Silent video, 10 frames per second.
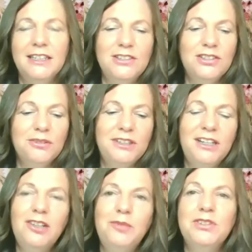And so it
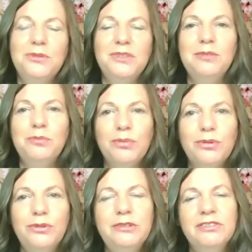helps to
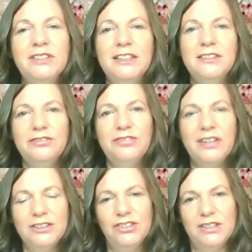improve
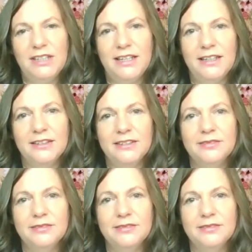functioning.